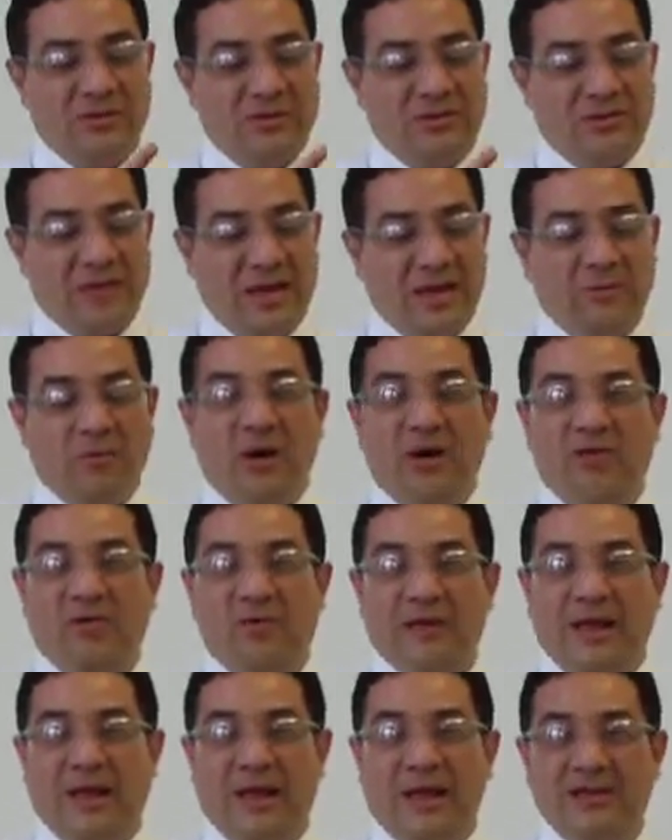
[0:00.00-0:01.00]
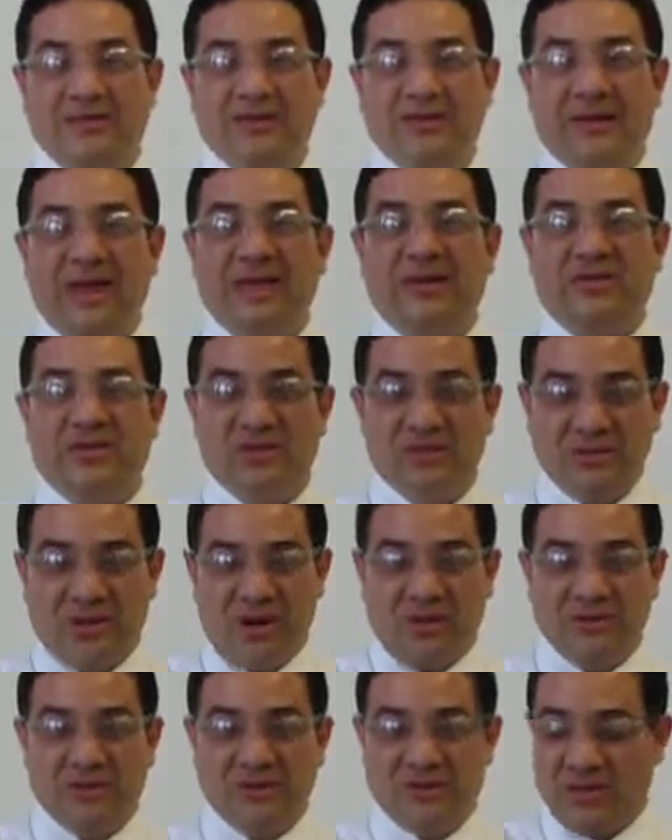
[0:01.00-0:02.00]
tap water that has a lot of
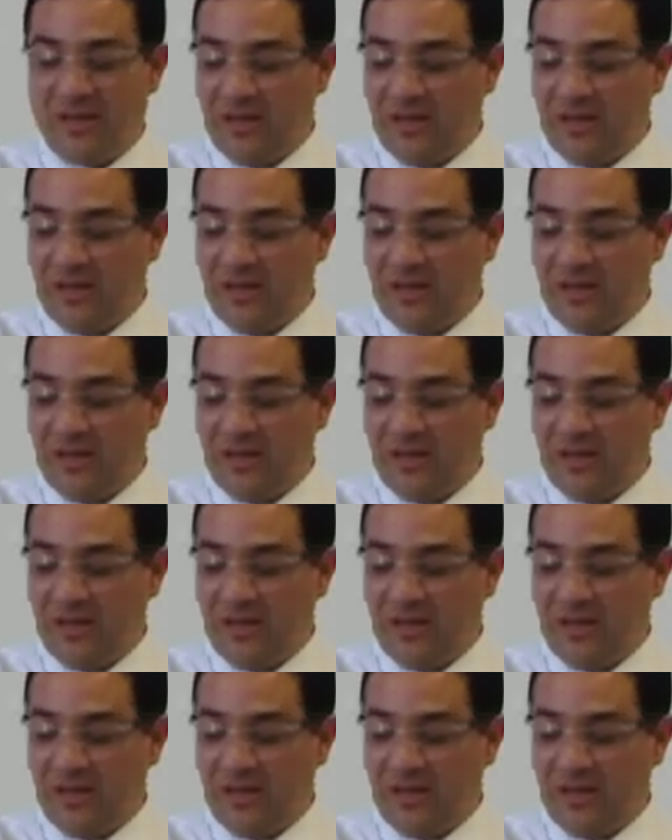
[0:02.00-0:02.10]
salt,